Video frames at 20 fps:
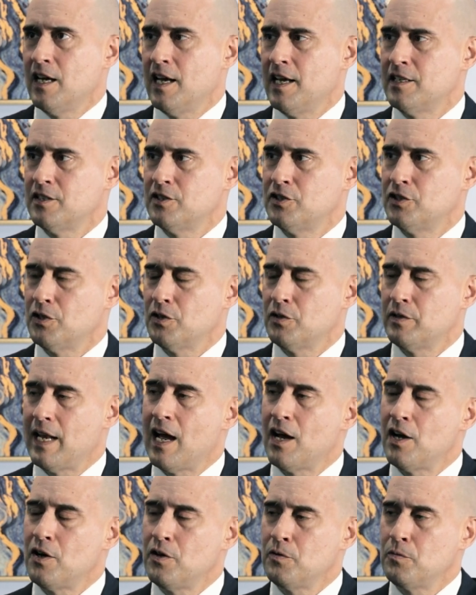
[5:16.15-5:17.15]
And so
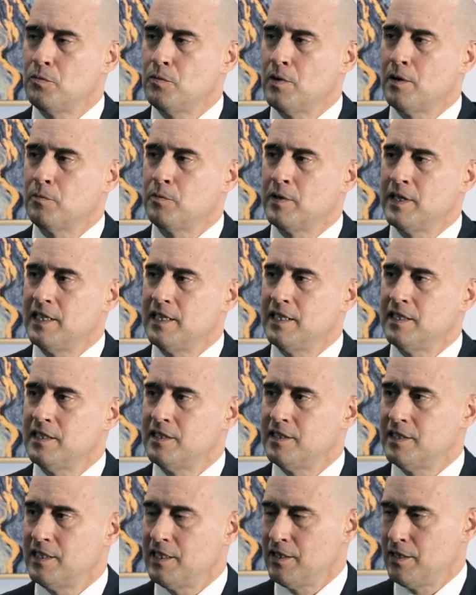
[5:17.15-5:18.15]
now what we
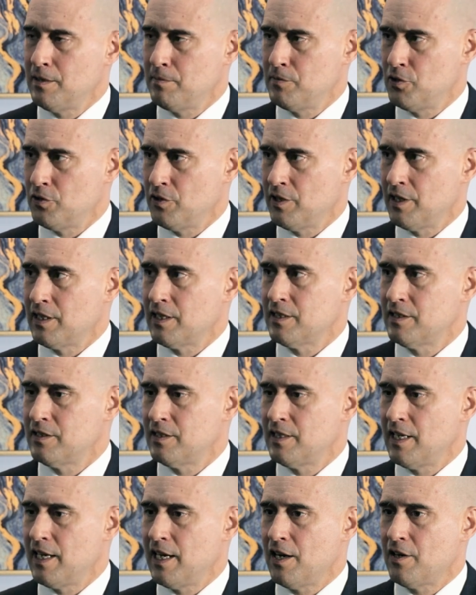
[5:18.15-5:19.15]
see them doing
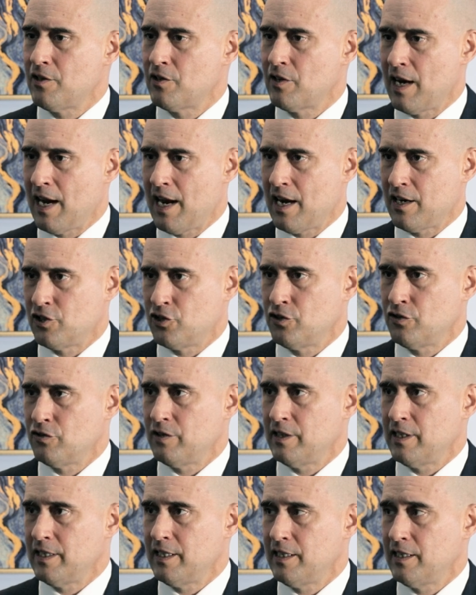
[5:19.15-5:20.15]
is they are
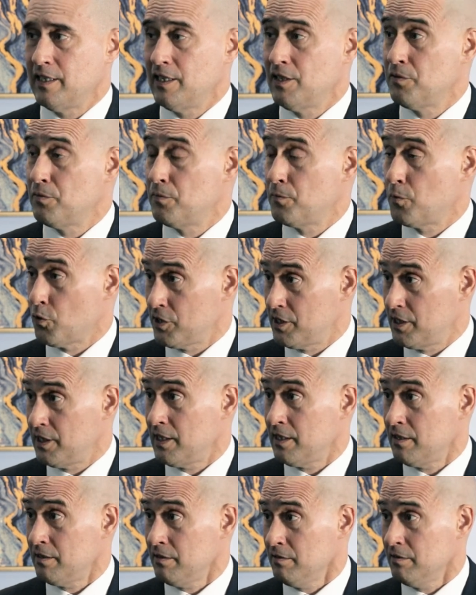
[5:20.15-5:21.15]
actually
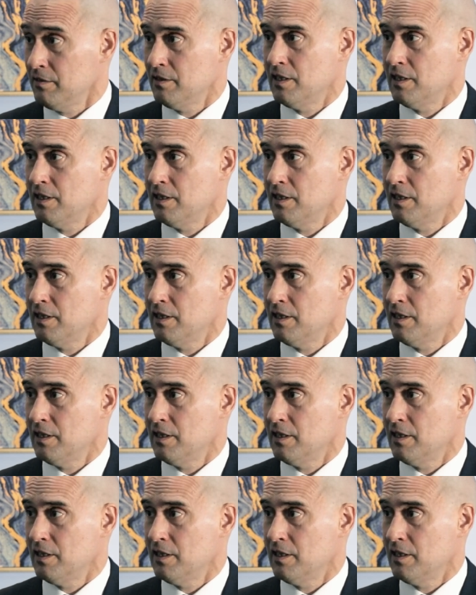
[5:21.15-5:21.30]
enforcing